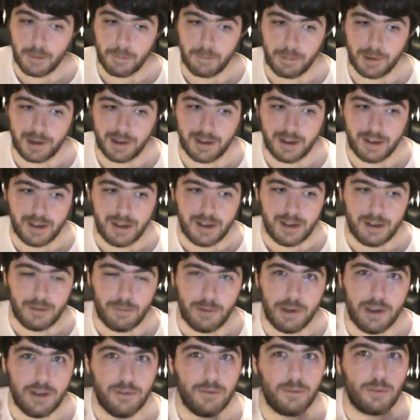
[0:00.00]
but
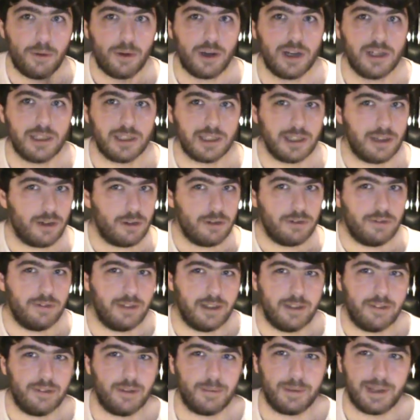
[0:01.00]
when you watch like all
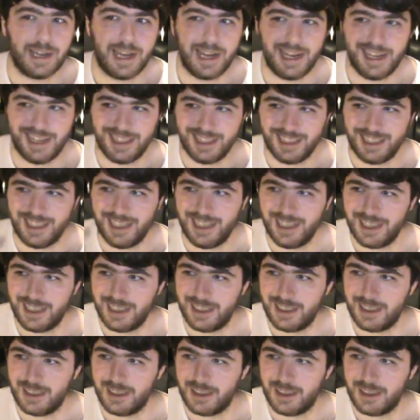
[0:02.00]
three of them again, like,